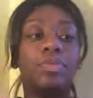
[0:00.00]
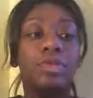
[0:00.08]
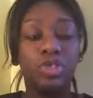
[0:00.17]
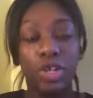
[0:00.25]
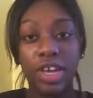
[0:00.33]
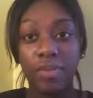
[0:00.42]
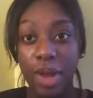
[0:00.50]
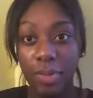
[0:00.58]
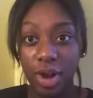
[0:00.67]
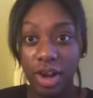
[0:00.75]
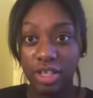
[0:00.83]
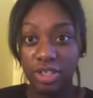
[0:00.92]
Majority of my
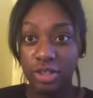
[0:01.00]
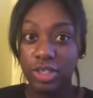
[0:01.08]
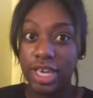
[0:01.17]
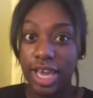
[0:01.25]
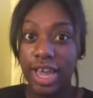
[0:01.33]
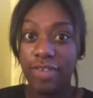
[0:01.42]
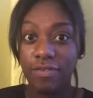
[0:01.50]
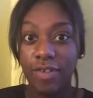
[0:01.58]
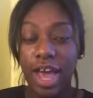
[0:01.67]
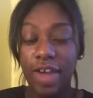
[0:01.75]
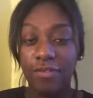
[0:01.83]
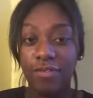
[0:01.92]
products you can
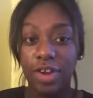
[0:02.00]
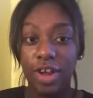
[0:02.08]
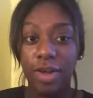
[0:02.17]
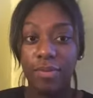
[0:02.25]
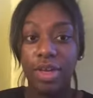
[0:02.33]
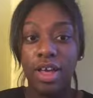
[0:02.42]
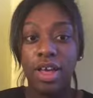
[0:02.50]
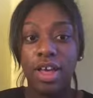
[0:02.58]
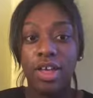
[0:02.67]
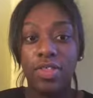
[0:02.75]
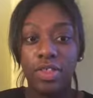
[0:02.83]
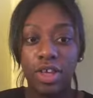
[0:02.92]
find from
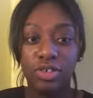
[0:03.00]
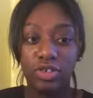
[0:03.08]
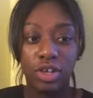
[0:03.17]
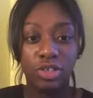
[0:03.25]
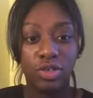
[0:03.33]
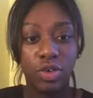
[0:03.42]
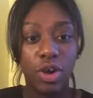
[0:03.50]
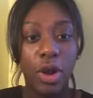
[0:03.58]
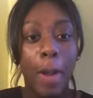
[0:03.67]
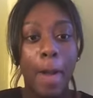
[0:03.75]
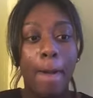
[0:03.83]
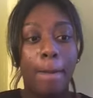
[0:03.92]
the
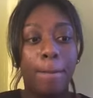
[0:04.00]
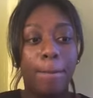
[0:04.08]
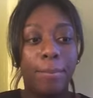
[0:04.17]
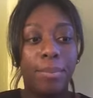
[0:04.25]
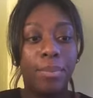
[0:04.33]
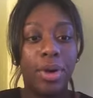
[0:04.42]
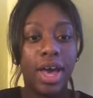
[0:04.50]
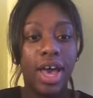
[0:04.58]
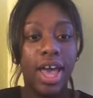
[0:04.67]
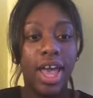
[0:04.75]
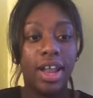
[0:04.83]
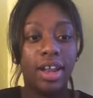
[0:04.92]
drugstore,
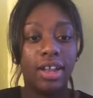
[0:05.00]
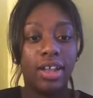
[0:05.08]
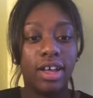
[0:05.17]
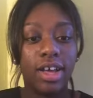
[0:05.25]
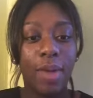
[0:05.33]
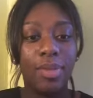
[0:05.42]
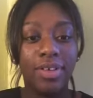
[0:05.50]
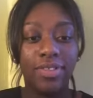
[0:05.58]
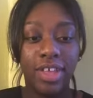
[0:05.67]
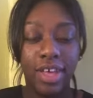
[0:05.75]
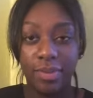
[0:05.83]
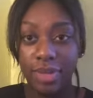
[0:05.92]
but a couple of
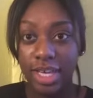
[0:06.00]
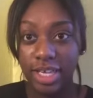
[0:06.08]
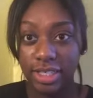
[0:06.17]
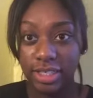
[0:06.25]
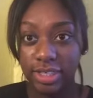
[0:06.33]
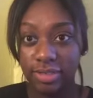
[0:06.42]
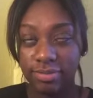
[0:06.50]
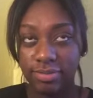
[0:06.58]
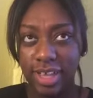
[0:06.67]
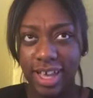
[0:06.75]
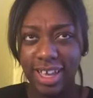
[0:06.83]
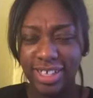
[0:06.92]
them is,
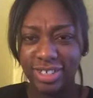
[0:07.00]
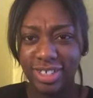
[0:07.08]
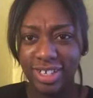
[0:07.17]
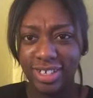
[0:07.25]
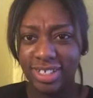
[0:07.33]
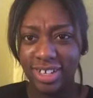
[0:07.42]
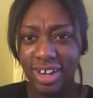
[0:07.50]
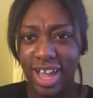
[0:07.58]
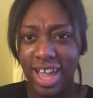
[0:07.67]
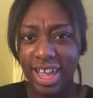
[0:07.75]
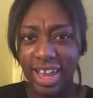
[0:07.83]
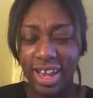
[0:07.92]
I guess you could consider
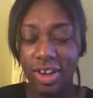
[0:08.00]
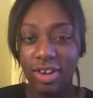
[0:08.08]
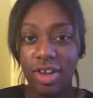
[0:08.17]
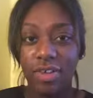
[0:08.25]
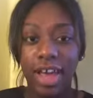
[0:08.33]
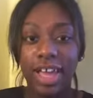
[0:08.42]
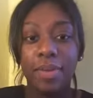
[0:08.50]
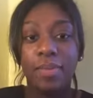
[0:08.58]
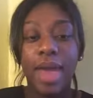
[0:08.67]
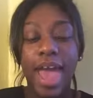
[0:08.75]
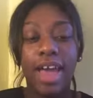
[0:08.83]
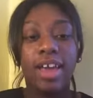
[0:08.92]
high-end. I don't know. I get
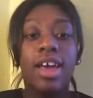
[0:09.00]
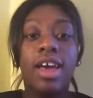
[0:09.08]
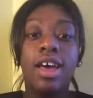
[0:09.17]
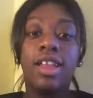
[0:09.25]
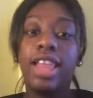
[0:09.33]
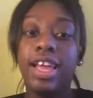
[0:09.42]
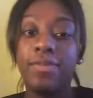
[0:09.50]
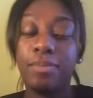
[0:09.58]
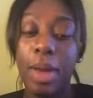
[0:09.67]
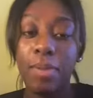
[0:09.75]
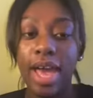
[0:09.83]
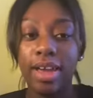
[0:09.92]
MAC, like
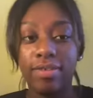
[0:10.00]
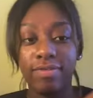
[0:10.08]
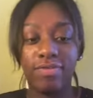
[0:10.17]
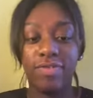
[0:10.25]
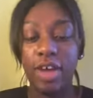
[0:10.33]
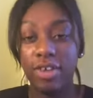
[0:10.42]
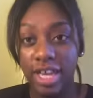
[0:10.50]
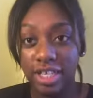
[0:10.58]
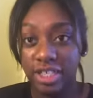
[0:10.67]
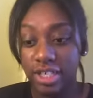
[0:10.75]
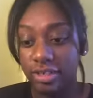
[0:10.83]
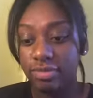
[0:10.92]
my MAC
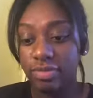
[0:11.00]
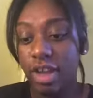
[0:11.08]
foundation.